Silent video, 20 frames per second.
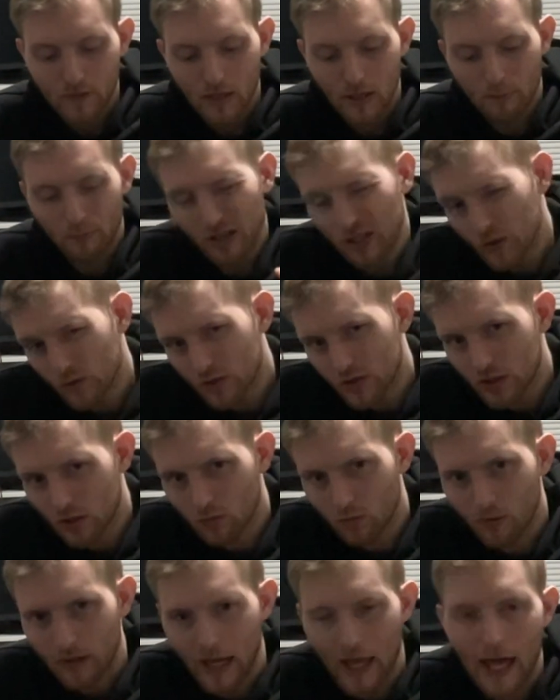but you still
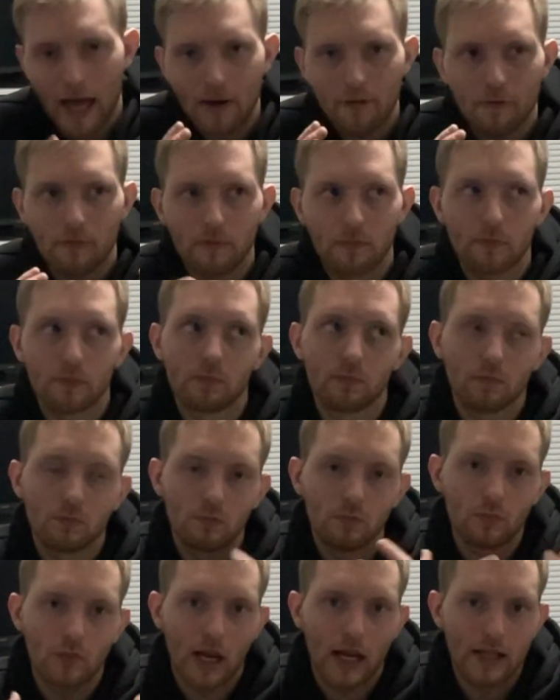won't have
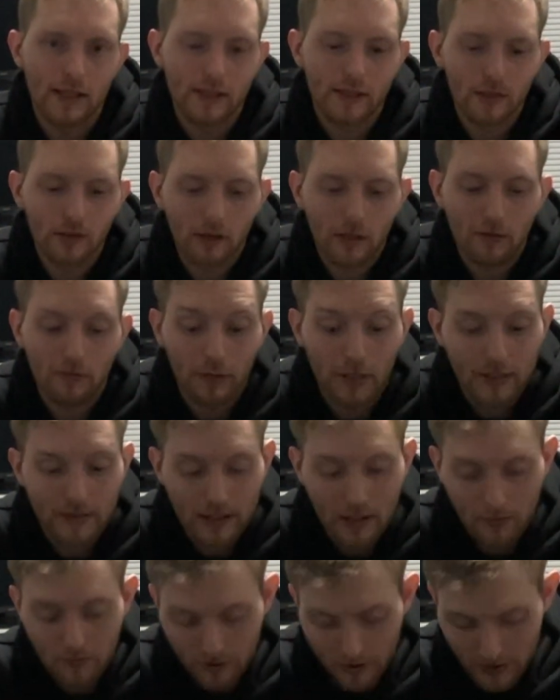ideal FPS, I
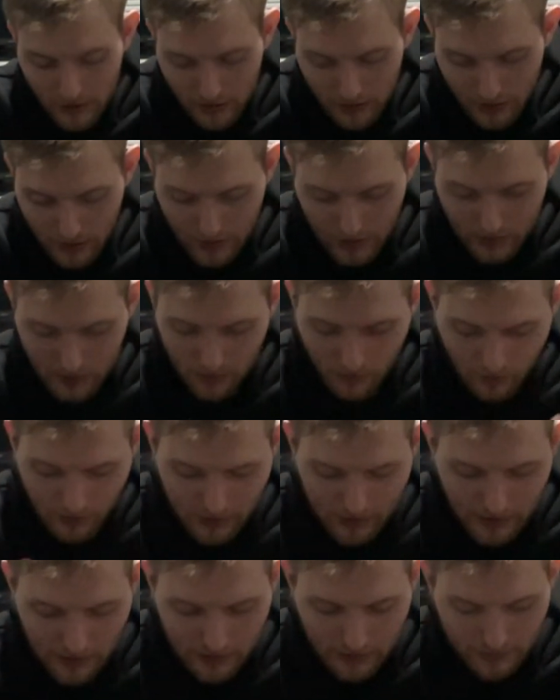don't think. So
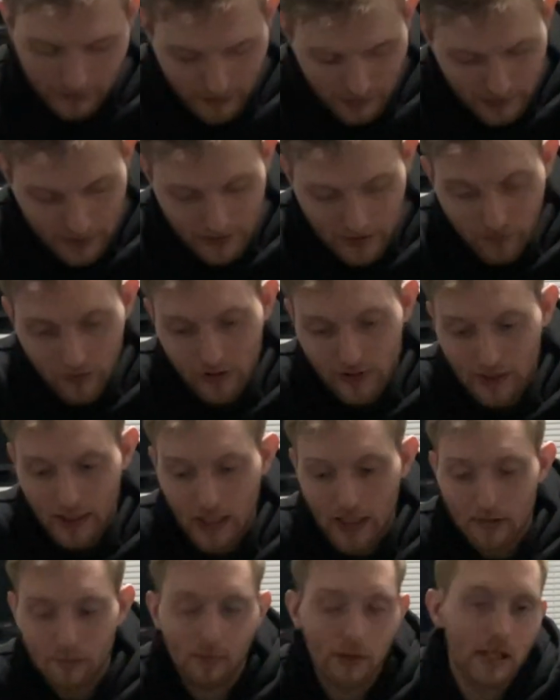this is definitely
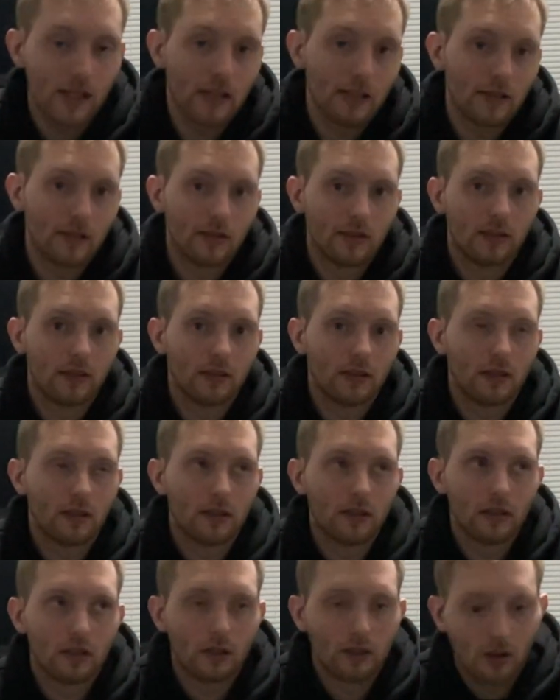a 1080p
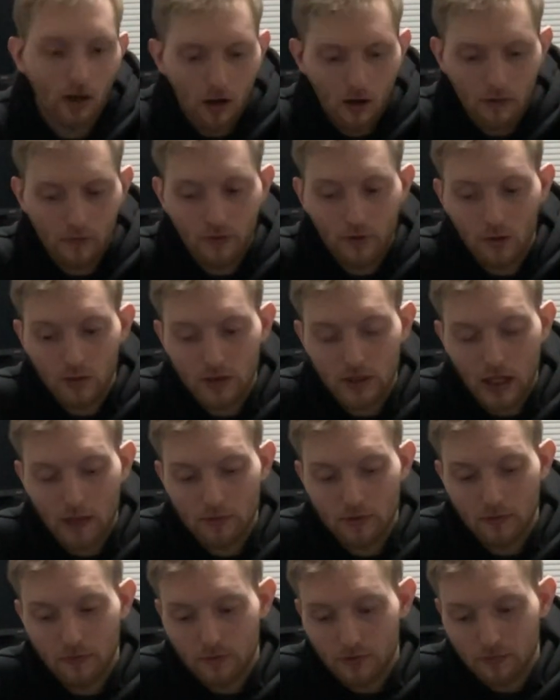card for those
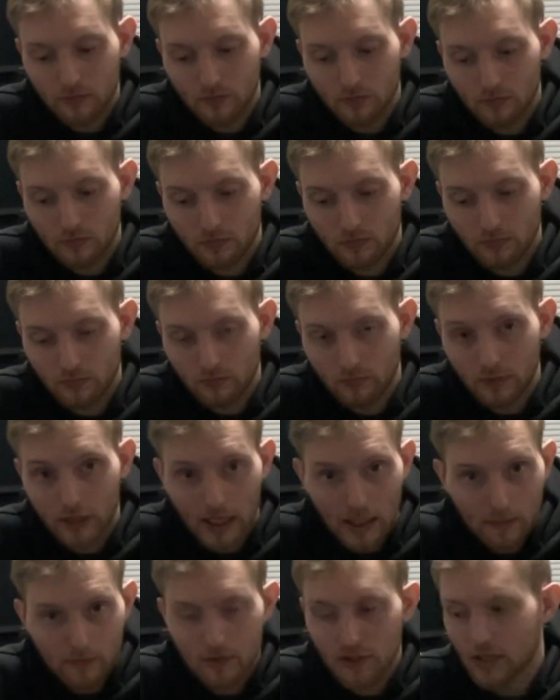types of
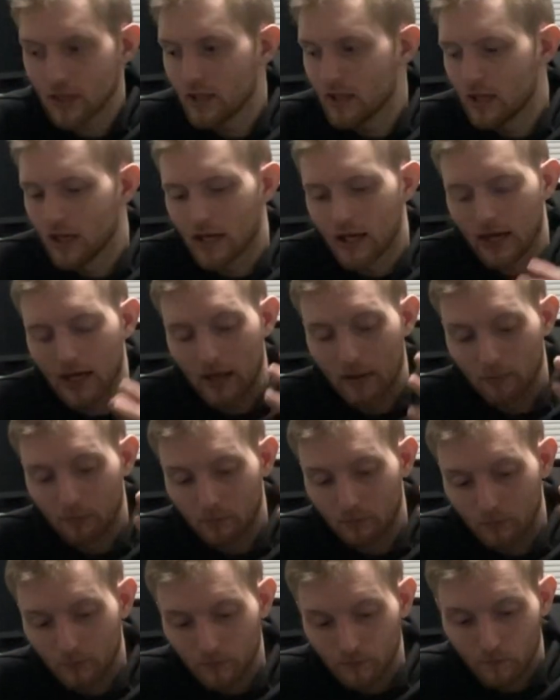games.
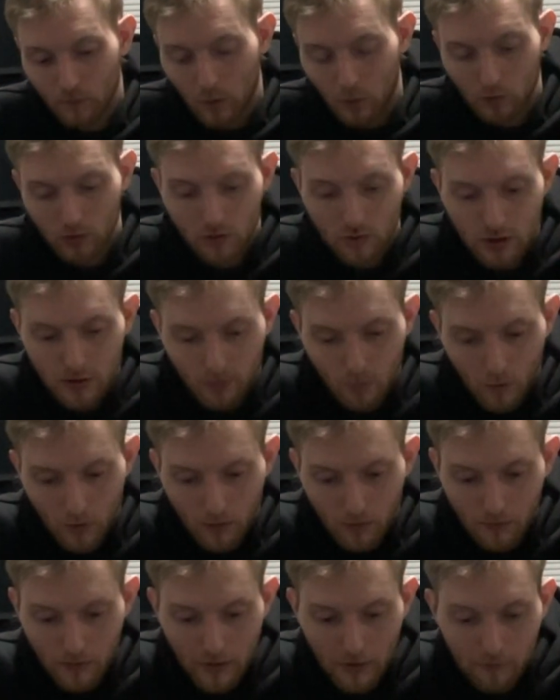We'll do some
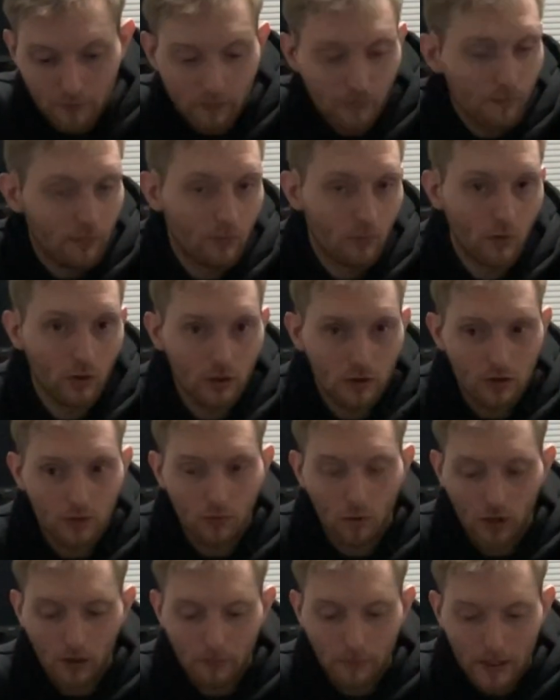more
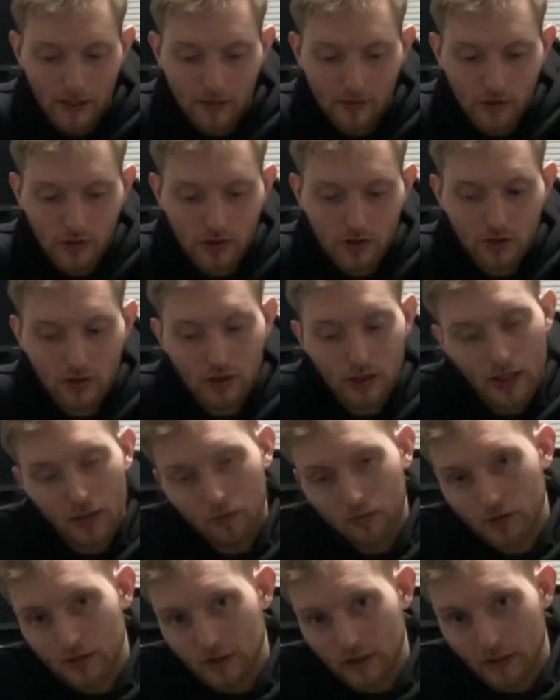competitive
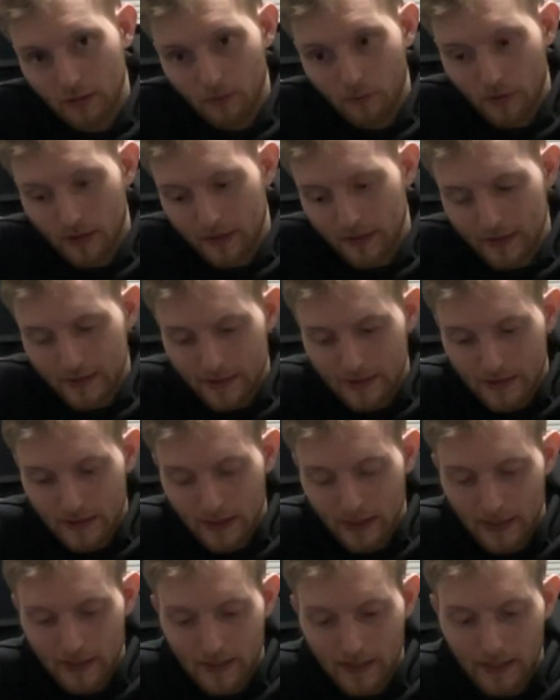title stuff with this.
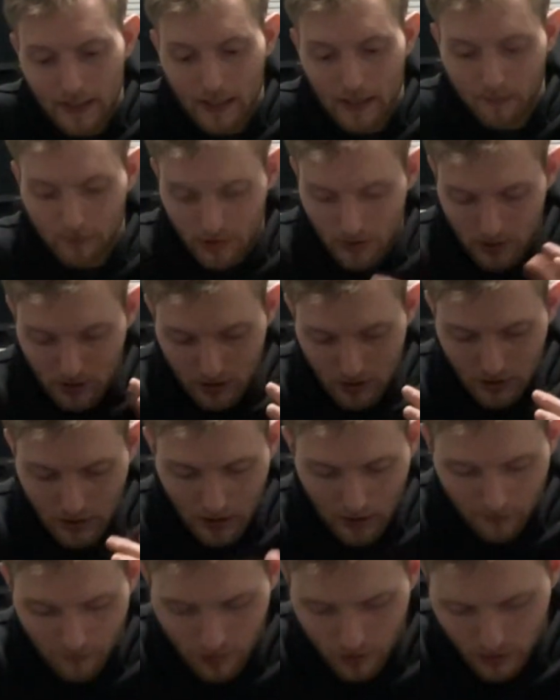This is just
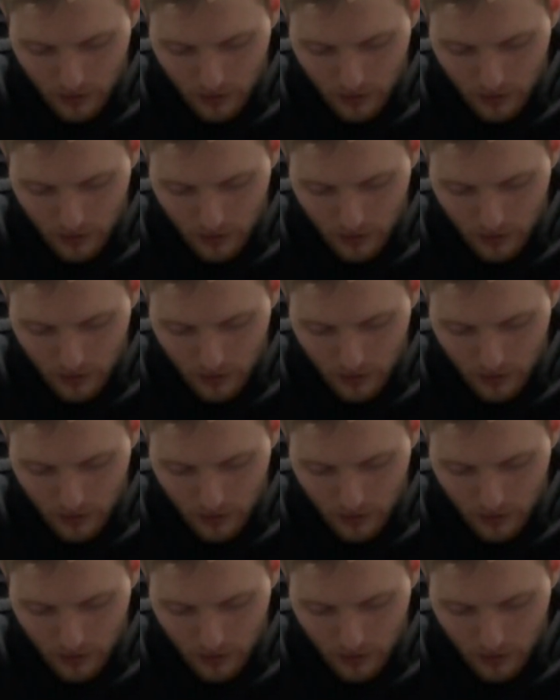kind of